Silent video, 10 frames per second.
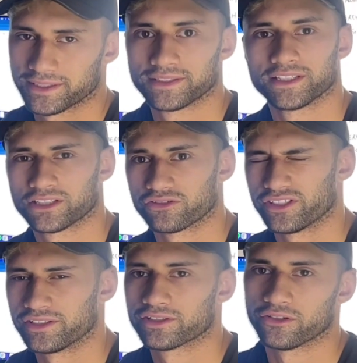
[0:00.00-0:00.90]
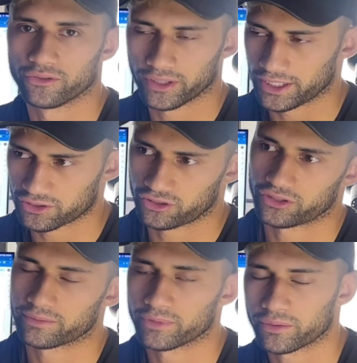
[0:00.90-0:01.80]
accessories. So as you know, at
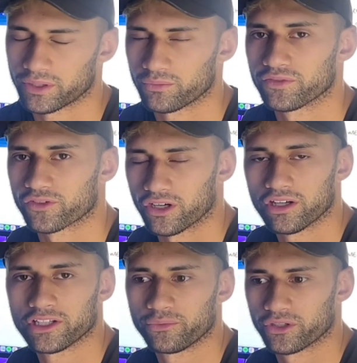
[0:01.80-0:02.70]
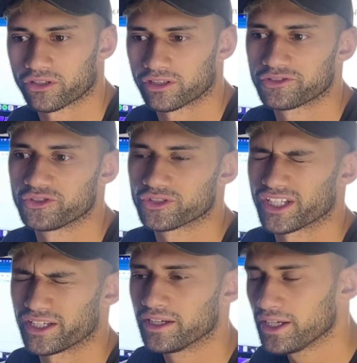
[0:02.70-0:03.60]
the moment we've got ollie work on a
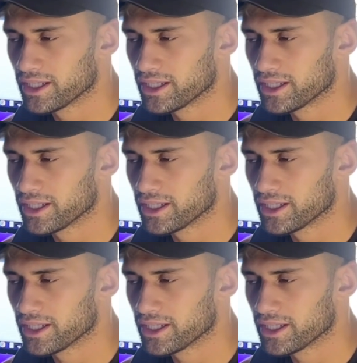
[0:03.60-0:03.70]
Tuesday,